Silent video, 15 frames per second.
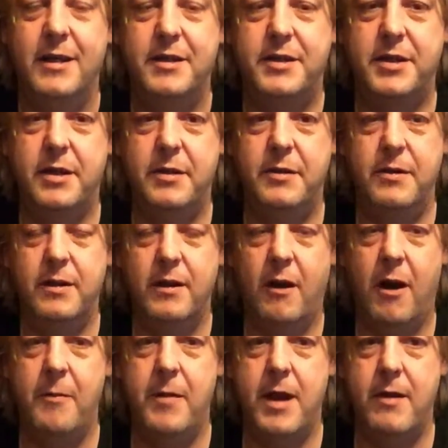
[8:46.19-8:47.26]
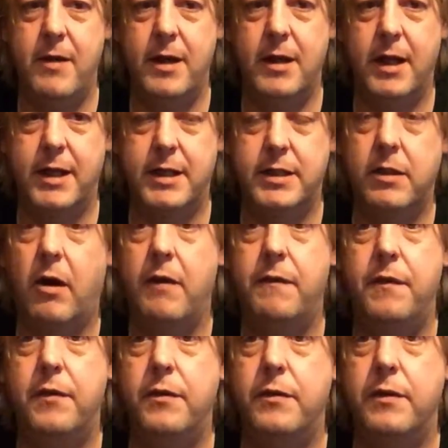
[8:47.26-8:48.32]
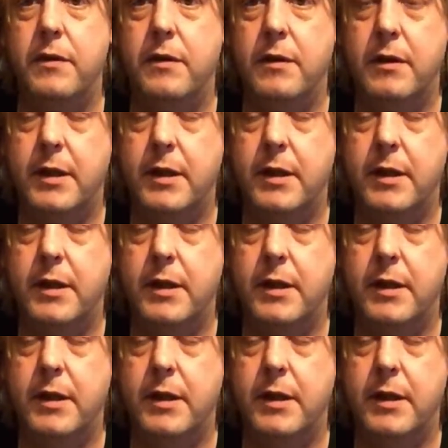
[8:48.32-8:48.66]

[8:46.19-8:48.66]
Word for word: So, I'm hearing like a typhoon.